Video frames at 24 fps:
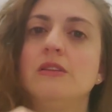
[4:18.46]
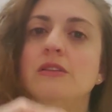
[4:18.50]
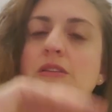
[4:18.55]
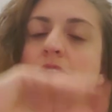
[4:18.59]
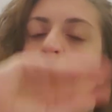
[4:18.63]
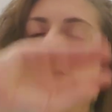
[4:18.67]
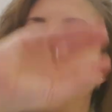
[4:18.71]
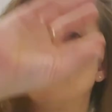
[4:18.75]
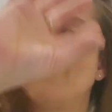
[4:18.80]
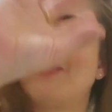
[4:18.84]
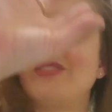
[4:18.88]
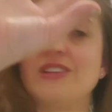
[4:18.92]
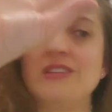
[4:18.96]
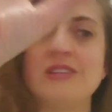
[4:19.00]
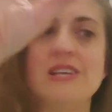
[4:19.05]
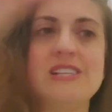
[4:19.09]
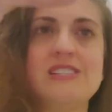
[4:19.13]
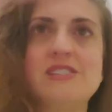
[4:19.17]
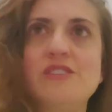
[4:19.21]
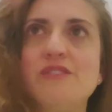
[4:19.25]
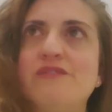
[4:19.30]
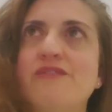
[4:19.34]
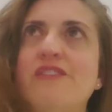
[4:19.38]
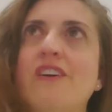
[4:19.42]
Then if the
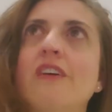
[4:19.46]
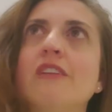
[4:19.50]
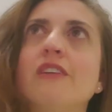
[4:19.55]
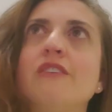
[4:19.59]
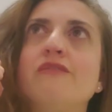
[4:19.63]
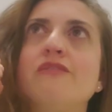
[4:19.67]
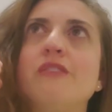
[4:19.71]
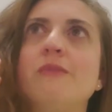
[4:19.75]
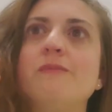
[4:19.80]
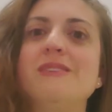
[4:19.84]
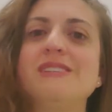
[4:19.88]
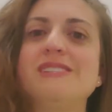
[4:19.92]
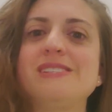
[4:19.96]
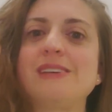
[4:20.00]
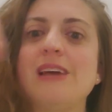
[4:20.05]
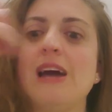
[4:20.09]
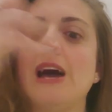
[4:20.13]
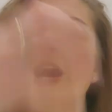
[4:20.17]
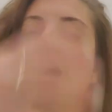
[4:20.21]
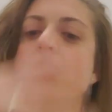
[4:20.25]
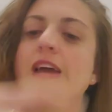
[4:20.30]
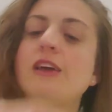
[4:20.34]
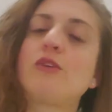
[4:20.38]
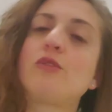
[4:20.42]
nuts are falling from the
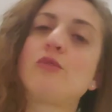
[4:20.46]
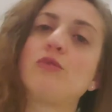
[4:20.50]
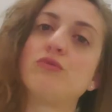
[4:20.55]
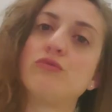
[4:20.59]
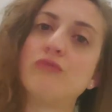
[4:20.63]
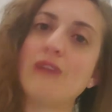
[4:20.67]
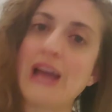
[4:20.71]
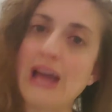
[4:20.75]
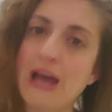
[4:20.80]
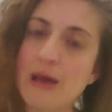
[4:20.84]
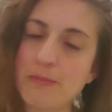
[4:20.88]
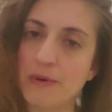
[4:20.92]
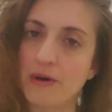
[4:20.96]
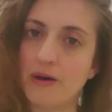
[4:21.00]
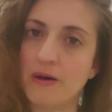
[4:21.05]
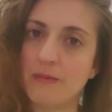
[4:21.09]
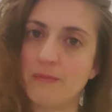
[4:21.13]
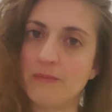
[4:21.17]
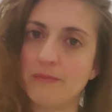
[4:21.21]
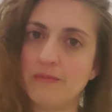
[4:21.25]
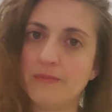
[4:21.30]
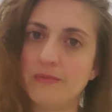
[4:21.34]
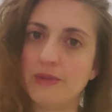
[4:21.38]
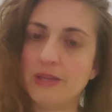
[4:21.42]
sky, grab
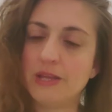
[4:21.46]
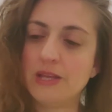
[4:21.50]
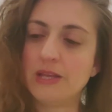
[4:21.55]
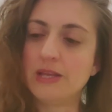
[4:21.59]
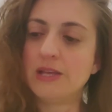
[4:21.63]
them,